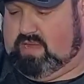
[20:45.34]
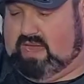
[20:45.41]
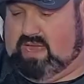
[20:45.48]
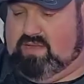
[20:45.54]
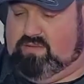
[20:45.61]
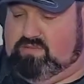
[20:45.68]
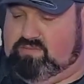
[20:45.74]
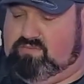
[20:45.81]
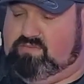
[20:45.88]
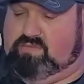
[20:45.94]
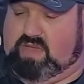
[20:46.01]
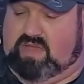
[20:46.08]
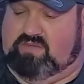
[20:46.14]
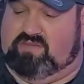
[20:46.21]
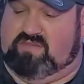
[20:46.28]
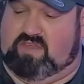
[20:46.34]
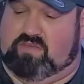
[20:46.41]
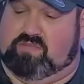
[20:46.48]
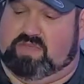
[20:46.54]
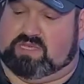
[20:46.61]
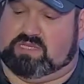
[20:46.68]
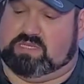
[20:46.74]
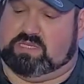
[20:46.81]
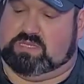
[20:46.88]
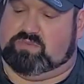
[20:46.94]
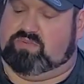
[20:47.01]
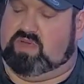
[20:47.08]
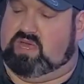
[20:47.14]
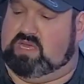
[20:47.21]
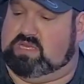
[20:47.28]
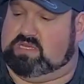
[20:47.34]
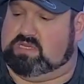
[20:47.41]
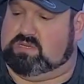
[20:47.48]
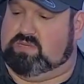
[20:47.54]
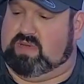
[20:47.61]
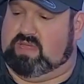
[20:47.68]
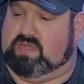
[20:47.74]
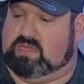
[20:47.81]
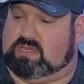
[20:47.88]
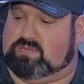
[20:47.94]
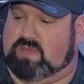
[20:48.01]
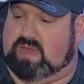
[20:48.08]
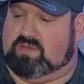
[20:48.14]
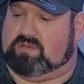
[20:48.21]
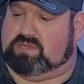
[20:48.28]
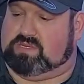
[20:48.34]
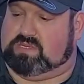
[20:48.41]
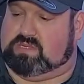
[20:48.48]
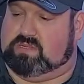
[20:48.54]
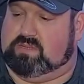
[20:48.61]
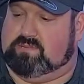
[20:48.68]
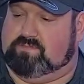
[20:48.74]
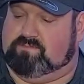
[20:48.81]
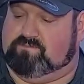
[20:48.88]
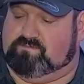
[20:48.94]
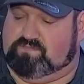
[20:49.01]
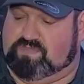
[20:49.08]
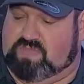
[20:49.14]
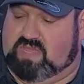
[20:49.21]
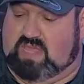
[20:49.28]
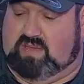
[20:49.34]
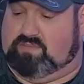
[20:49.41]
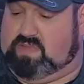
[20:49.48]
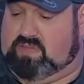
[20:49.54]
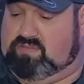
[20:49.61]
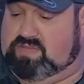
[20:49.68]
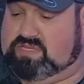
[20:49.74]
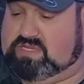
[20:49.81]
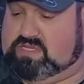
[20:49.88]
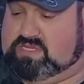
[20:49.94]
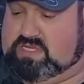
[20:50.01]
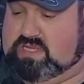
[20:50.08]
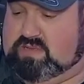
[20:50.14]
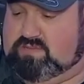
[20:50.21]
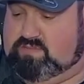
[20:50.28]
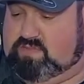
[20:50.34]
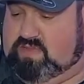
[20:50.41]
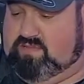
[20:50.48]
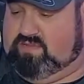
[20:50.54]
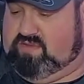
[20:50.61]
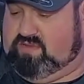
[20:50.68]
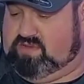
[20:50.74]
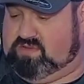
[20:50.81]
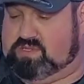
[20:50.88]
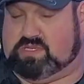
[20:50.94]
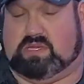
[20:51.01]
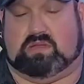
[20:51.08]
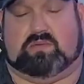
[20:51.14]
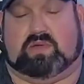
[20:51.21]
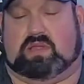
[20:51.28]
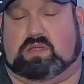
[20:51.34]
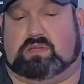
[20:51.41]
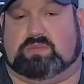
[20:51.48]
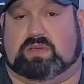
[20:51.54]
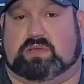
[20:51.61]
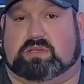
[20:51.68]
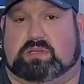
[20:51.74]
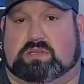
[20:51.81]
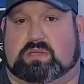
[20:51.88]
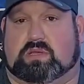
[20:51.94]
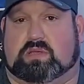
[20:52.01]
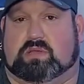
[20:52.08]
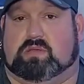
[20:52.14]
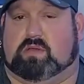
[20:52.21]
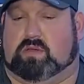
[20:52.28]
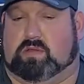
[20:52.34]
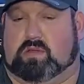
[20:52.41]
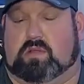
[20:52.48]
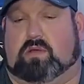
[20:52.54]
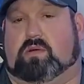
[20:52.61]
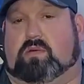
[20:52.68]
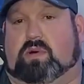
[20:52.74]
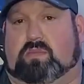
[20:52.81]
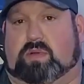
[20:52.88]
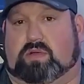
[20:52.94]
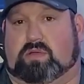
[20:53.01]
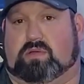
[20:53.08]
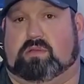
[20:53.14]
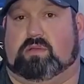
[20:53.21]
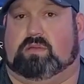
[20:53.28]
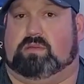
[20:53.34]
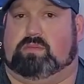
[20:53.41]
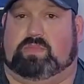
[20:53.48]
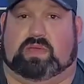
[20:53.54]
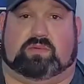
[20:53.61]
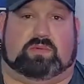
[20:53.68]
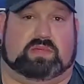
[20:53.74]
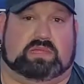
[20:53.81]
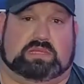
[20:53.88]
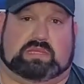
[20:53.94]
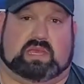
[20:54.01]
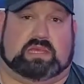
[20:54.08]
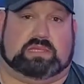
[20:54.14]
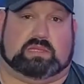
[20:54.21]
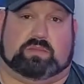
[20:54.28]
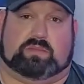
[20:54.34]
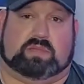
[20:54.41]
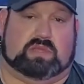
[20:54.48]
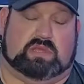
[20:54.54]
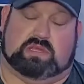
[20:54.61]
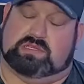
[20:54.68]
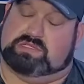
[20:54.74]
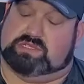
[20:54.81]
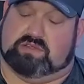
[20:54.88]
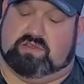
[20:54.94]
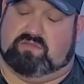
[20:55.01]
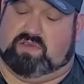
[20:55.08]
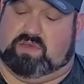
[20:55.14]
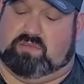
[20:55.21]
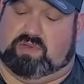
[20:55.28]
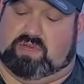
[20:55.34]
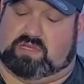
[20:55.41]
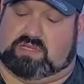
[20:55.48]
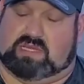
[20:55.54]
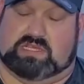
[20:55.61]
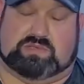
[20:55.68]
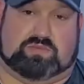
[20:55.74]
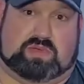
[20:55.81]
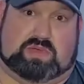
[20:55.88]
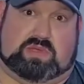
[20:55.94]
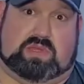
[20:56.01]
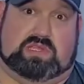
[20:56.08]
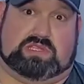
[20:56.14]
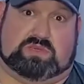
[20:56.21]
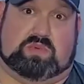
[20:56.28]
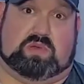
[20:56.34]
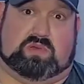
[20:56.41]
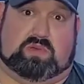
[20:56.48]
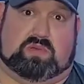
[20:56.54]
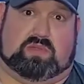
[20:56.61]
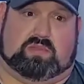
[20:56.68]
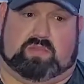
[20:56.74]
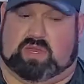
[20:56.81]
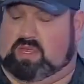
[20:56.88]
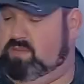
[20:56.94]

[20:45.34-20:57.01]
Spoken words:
I was very pleasantly surprised by this mouse. Yeah, I'm just gonna say, if you're interested in a wireless mouse, go to your local Walmart, pick one of these guys up. It's 35 bucks. It's well worth the money.